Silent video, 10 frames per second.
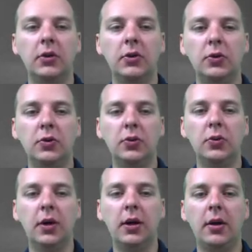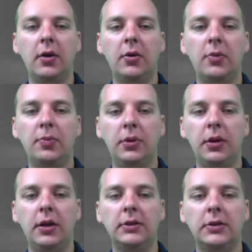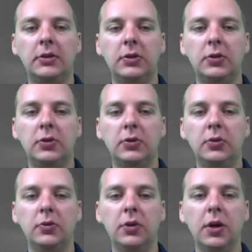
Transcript: two L plus two